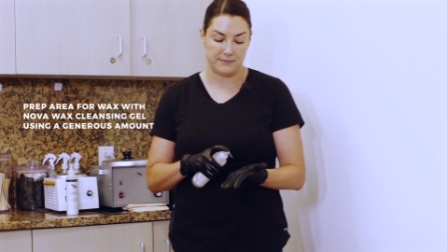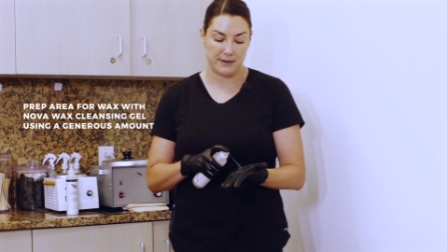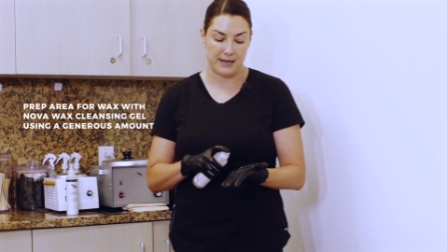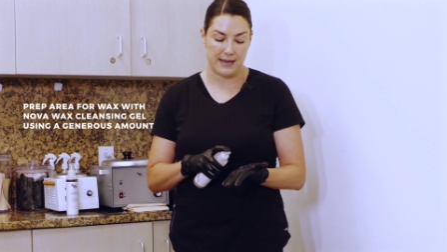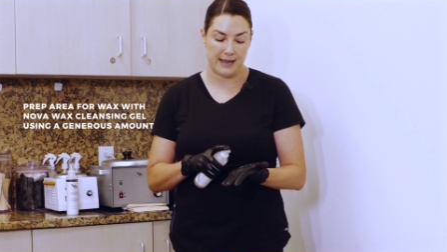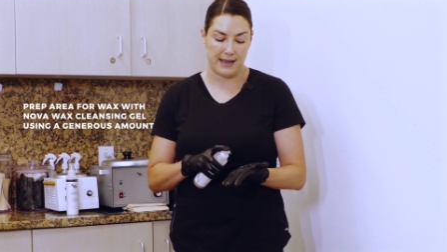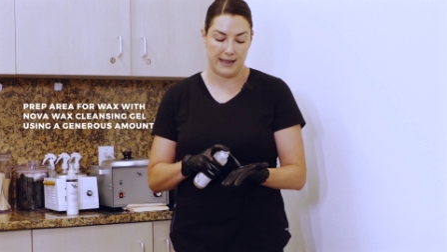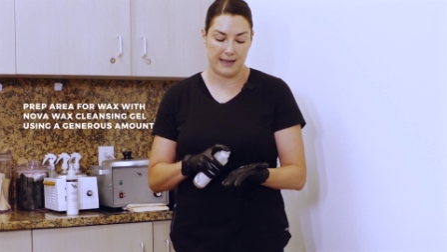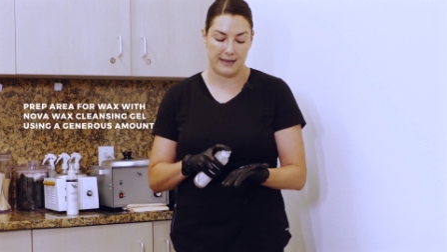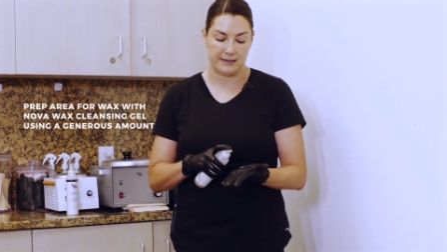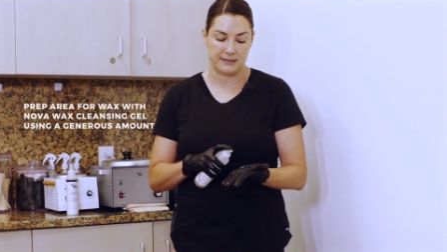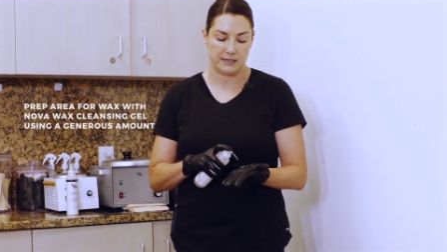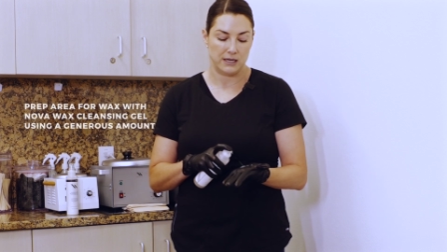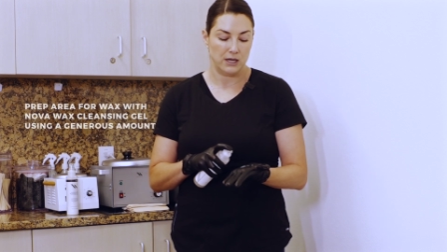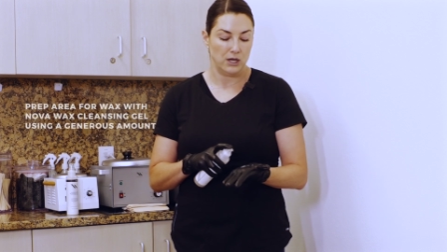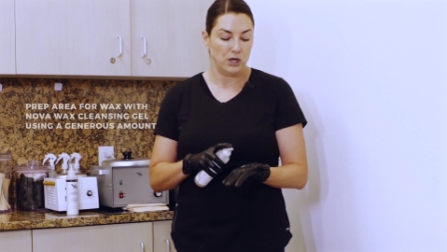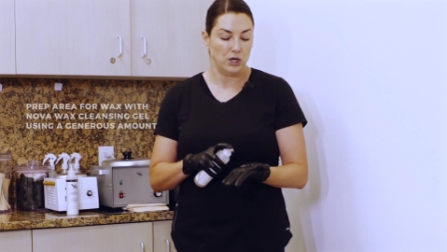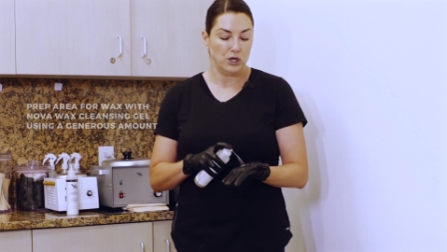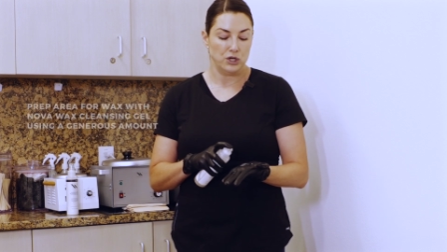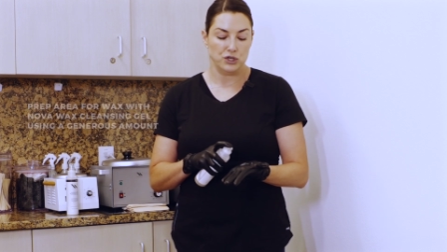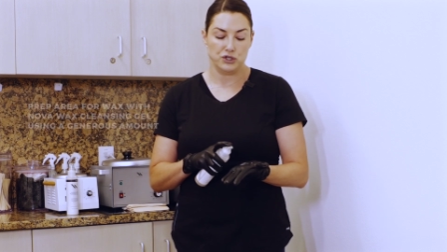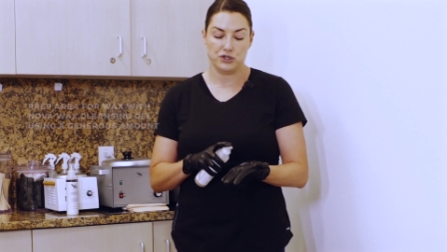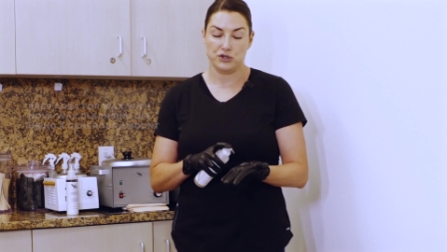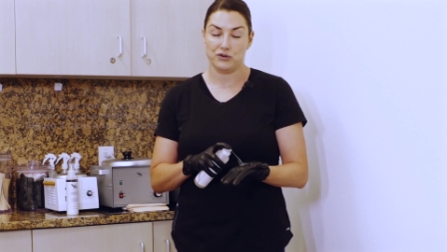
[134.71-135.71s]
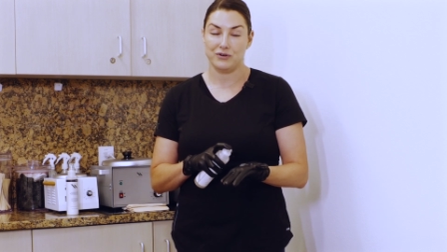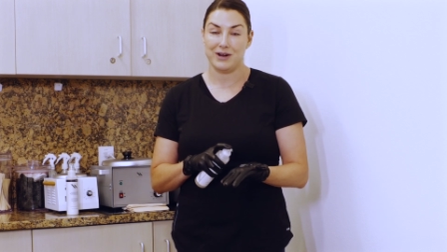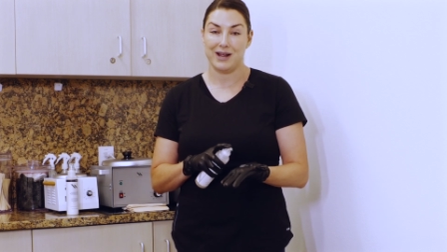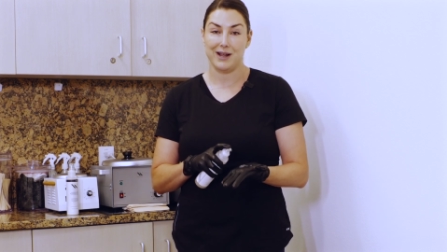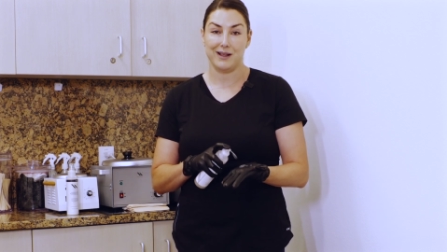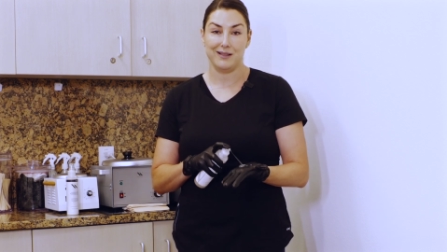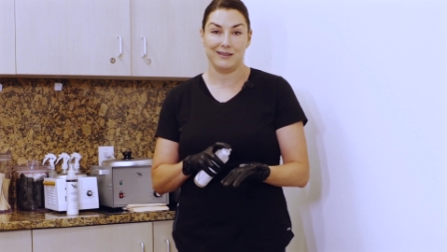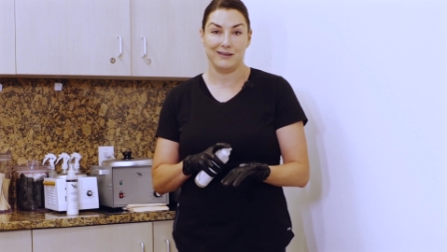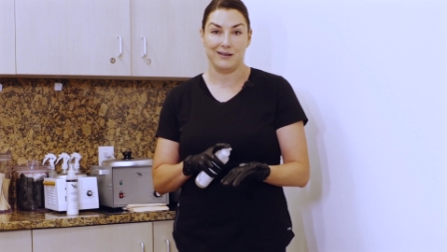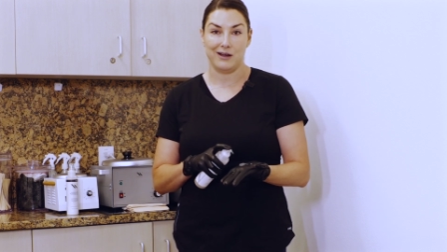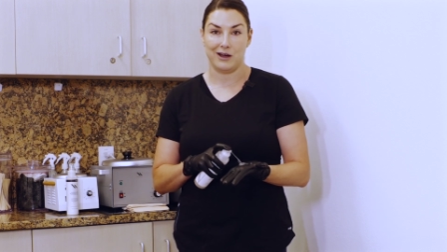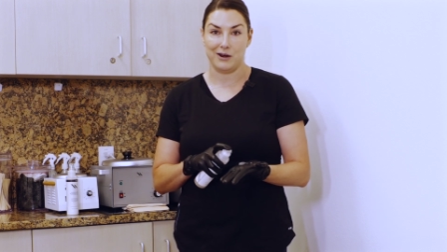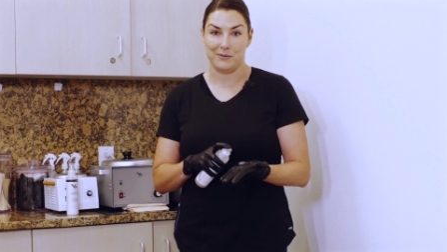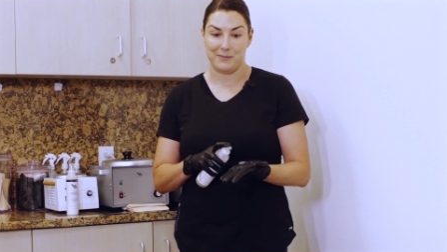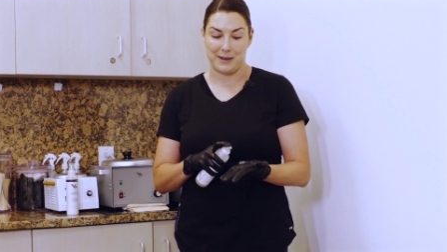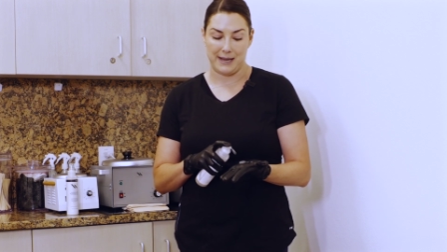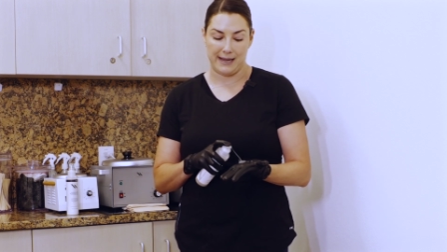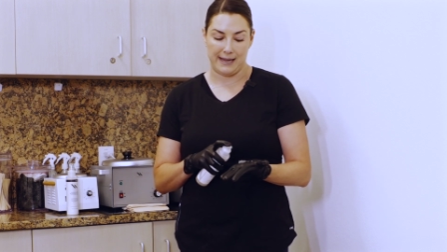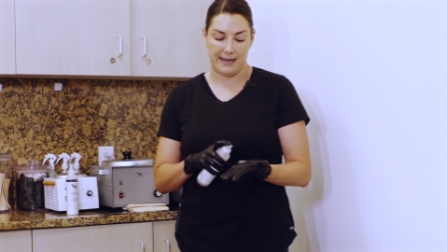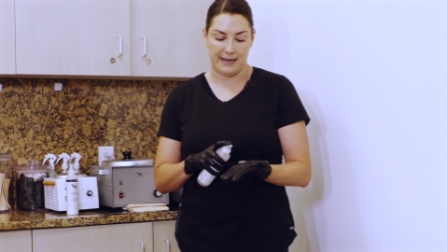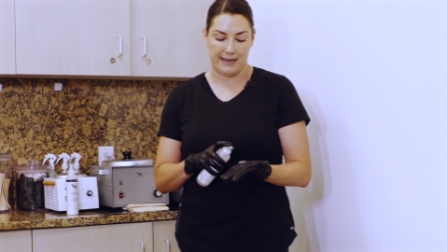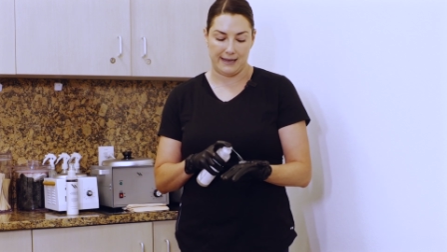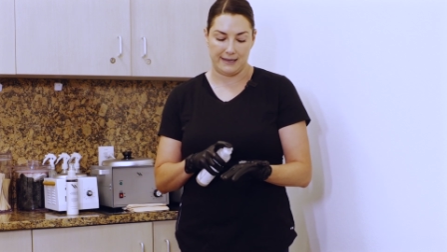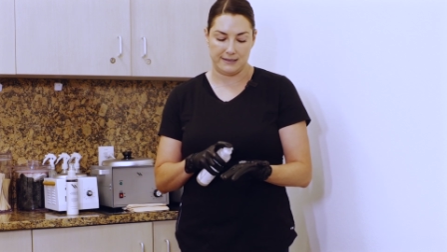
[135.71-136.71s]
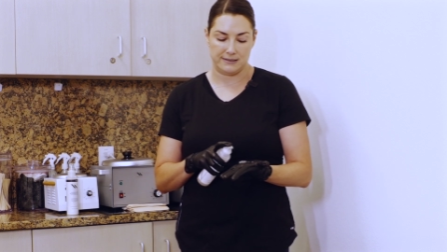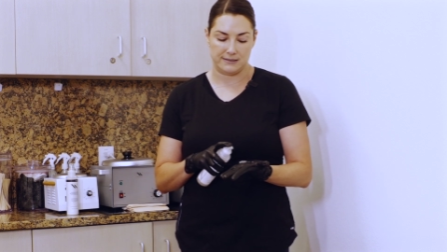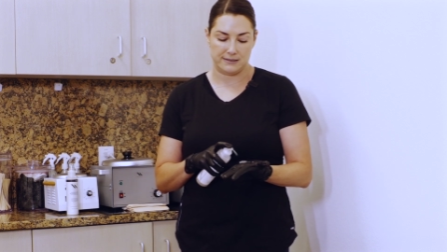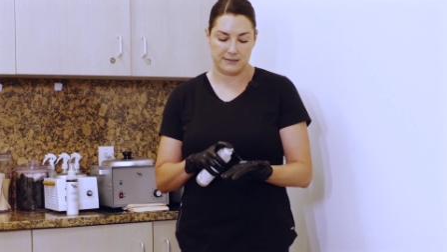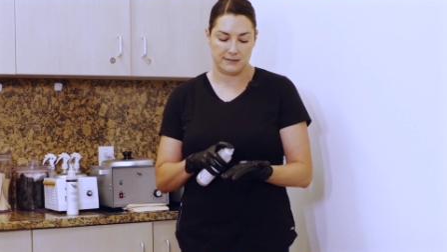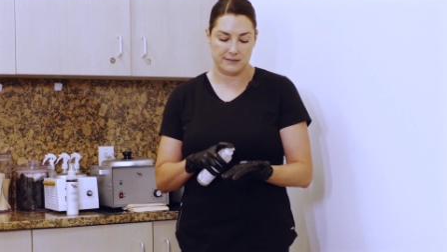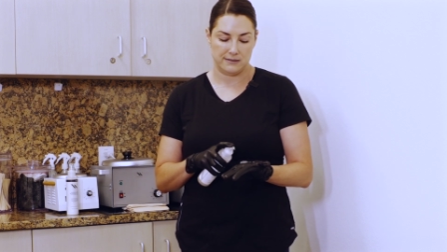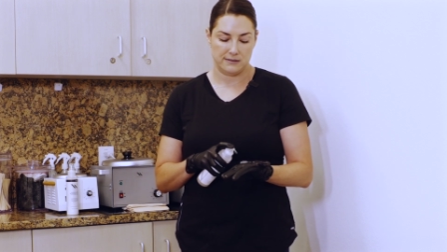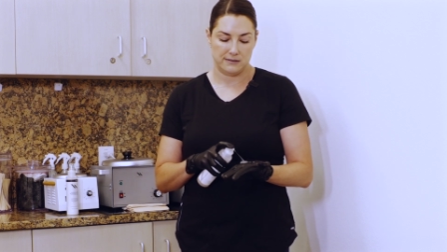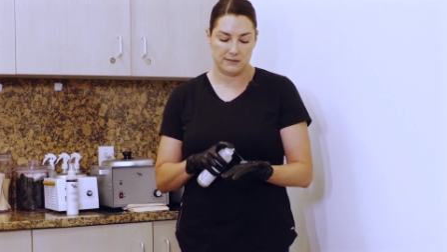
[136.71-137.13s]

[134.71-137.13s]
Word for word: my hand, directly on my hand